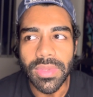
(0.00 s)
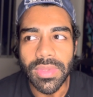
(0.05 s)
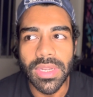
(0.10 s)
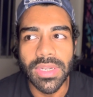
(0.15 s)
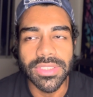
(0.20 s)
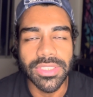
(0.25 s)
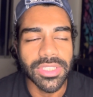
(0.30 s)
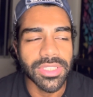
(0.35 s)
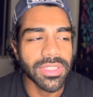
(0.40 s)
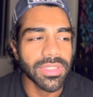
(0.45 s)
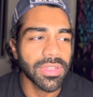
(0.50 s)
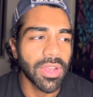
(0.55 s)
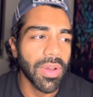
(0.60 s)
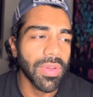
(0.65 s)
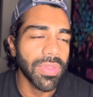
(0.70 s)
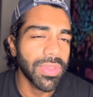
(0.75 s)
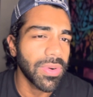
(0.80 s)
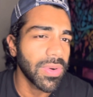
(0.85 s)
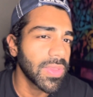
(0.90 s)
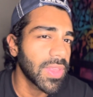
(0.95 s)
Just go
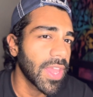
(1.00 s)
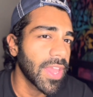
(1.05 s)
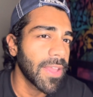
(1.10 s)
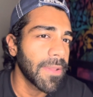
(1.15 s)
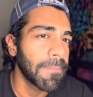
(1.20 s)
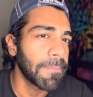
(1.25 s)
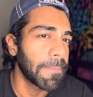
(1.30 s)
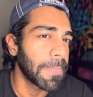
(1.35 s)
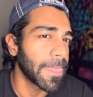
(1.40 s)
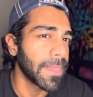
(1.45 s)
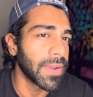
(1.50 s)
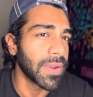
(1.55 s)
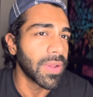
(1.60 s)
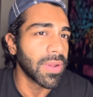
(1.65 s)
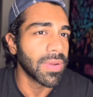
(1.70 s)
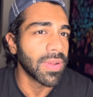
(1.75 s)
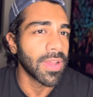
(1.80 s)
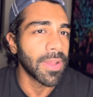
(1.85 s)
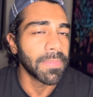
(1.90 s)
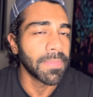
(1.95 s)
through them.
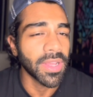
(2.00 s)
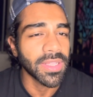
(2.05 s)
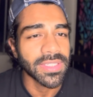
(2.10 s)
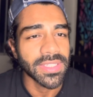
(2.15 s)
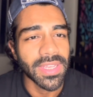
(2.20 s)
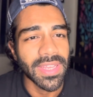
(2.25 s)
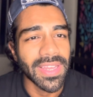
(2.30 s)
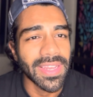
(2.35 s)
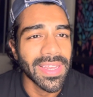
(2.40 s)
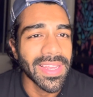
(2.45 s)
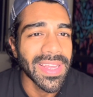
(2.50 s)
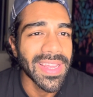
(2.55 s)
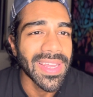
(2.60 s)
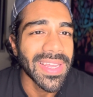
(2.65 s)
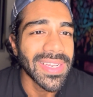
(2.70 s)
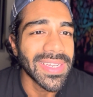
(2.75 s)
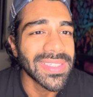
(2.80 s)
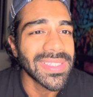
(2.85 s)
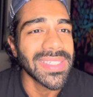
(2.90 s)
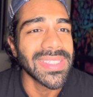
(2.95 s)
I'm not saying
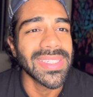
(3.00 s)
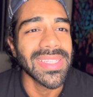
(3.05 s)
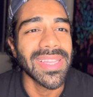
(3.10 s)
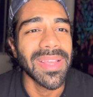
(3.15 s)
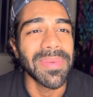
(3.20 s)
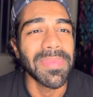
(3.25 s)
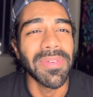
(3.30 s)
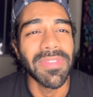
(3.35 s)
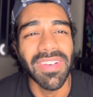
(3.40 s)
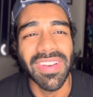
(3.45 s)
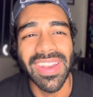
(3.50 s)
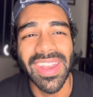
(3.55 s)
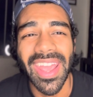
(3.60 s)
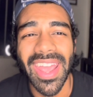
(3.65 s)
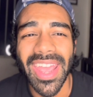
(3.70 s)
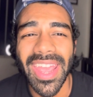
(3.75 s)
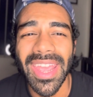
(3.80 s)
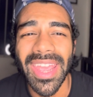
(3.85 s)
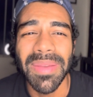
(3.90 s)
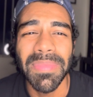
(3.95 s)
listen to them every
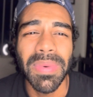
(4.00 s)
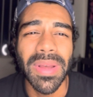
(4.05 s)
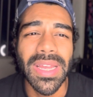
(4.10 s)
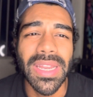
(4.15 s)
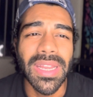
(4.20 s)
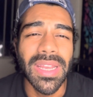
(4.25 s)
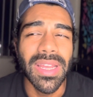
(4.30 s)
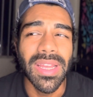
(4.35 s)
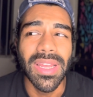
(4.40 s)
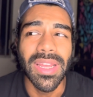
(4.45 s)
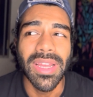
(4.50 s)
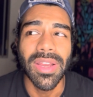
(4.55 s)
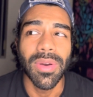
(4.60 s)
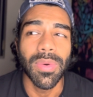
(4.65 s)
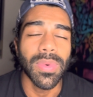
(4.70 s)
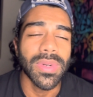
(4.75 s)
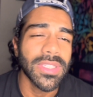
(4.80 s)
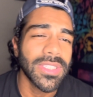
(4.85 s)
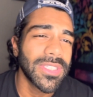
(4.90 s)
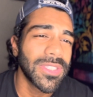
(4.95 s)
day, but
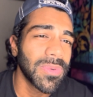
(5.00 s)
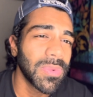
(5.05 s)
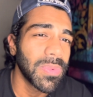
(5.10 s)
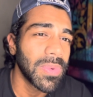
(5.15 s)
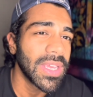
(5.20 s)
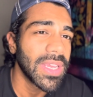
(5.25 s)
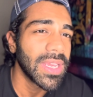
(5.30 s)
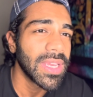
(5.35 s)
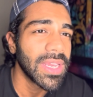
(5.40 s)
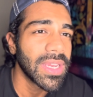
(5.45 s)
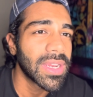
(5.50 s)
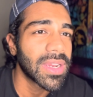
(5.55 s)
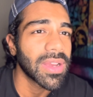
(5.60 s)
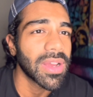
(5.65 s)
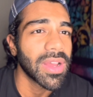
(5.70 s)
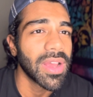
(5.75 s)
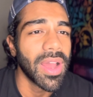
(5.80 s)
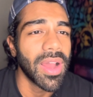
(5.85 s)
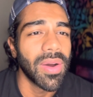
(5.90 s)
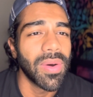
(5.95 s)
once a week,
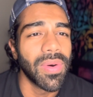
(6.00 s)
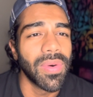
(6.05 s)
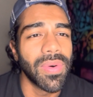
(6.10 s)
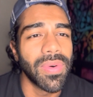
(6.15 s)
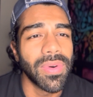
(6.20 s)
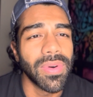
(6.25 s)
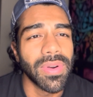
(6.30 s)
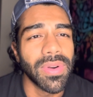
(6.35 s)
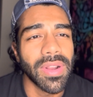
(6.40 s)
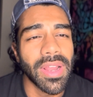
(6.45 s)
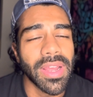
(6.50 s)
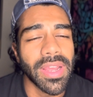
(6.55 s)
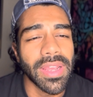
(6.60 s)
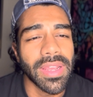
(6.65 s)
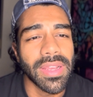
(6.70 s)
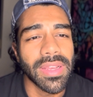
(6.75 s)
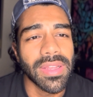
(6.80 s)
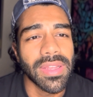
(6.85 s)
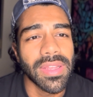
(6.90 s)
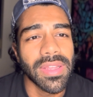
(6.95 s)
or
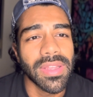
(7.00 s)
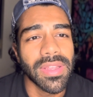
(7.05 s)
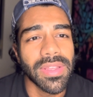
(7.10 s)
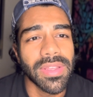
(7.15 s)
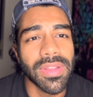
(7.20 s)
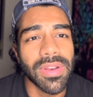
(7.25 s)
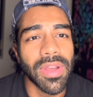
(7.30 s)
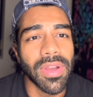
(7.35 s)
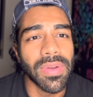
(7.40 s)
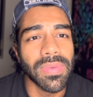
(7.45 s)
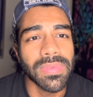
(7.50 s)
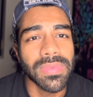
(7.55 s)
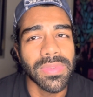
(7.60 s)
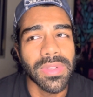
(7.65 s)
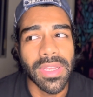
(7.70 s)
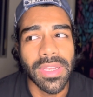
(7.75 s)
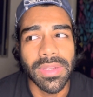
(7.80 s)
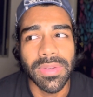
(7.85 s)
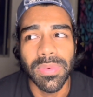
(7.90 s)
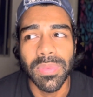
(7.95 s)
like
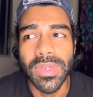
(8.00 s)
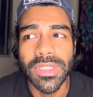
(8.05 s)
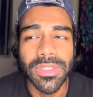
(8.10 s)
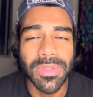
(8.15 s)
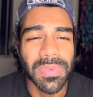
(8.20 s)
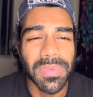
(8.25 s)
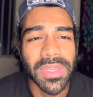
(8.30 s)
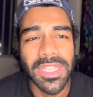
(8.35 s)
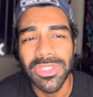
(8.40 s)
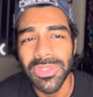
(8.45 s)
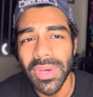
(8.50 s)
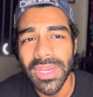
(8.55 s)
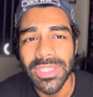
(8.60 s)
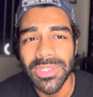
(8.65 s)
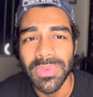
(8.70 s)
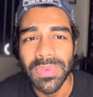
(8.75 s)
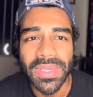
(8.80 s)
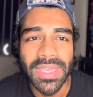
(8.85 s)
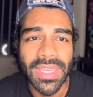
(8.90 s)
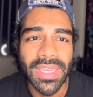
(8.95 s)
once a week, twice
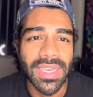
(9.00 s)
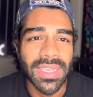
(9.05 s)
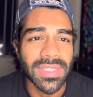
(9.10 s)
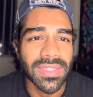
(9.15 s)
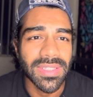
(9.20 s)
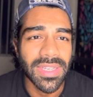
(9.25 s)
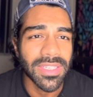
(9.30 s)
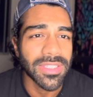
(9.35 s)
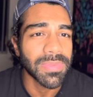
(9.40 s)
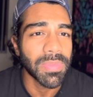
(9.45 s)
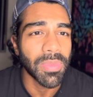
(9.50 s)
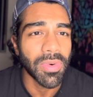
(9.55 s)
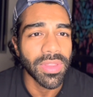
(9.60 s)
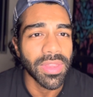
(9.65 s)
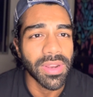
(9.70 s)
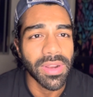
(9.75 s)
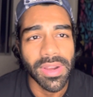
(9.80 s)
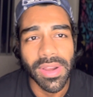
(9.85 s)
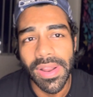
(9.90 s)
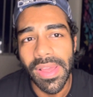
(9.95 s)
a week is more
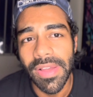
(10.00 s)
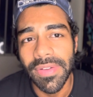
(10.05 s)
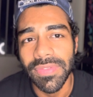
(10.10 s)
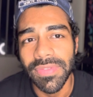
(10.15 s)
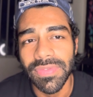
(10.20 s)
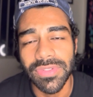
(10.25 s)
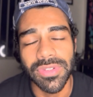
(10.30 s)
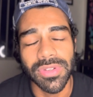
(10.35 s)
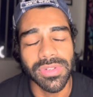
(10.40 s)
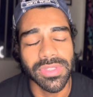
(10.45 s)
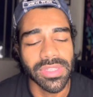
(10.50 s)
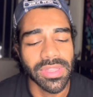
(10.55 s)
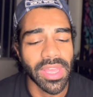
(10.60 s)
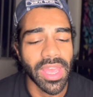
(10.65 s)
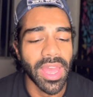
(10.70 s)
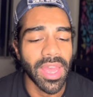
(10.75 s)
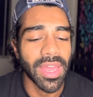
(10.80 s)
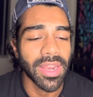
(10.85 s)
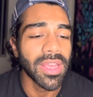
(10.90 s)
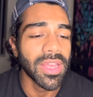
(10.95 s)
than enough, so that